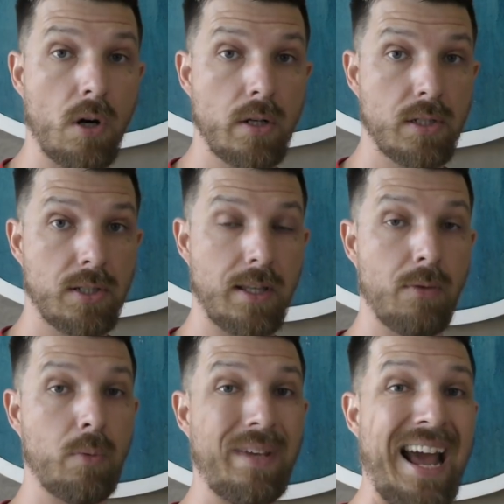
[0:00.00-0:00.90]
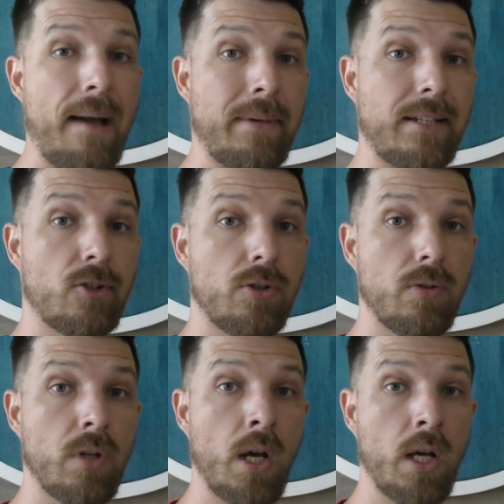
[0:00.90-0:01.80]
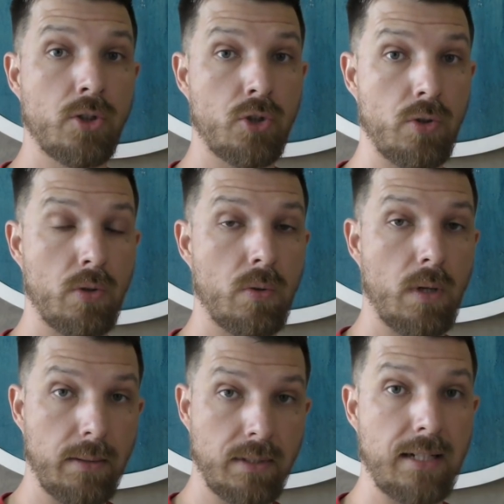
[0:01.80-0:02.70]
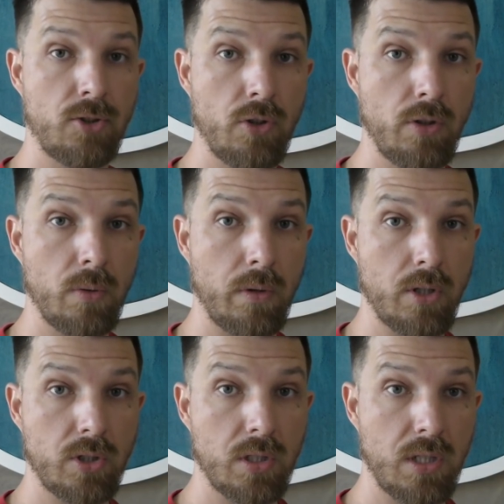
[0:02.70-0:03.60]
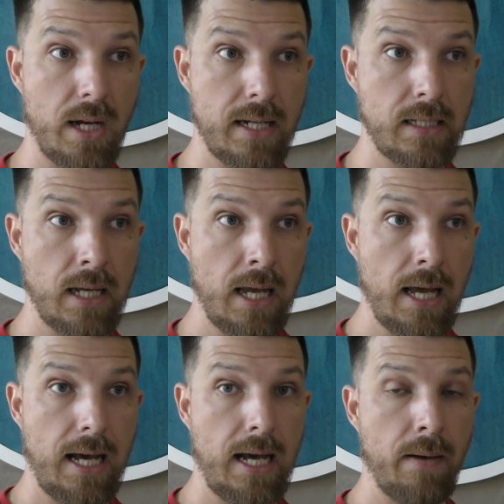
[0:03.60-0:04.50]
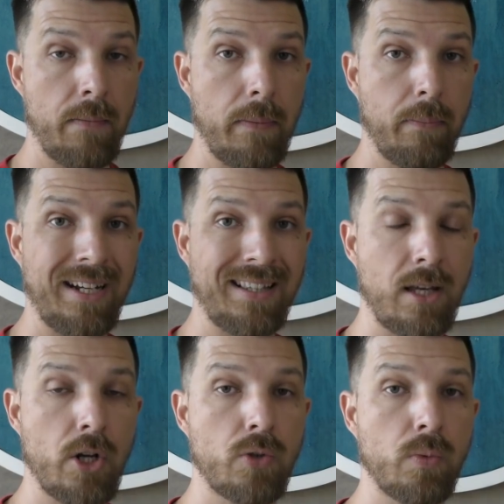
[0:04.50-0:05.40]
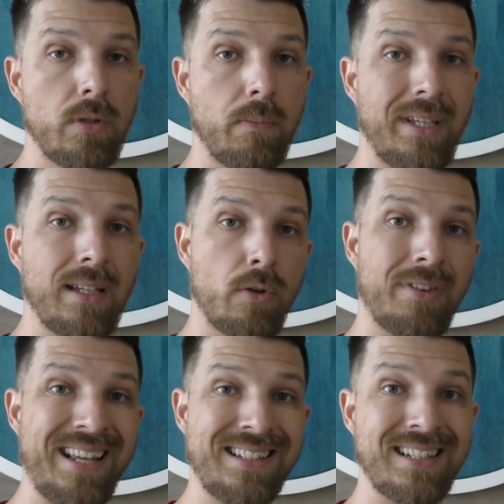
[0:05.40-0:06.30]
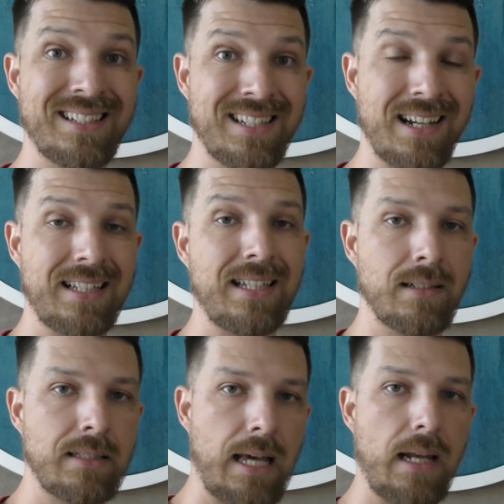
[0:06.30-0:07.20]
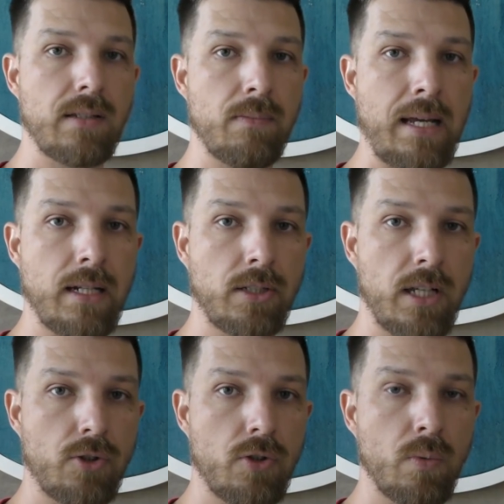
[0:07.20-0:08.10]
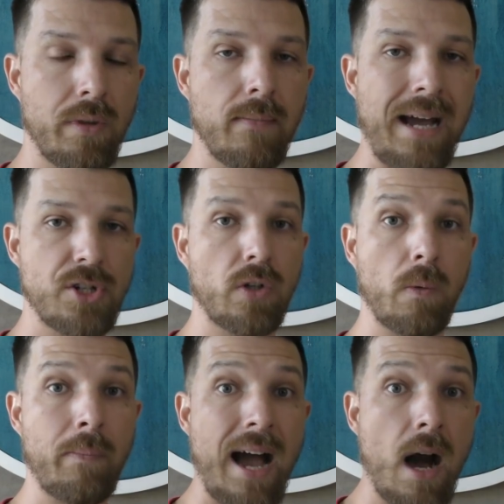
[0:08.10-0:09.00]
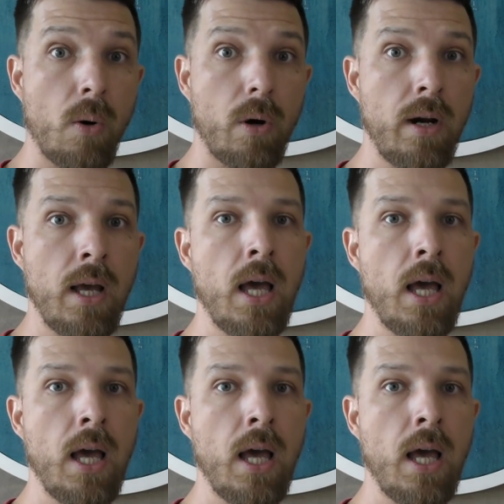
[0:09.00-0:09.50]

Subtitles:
artists, they would be happy to tattoo you with those designs, but those wouldn't be an authentic Sak Yant talismanic tattoo with the magical power,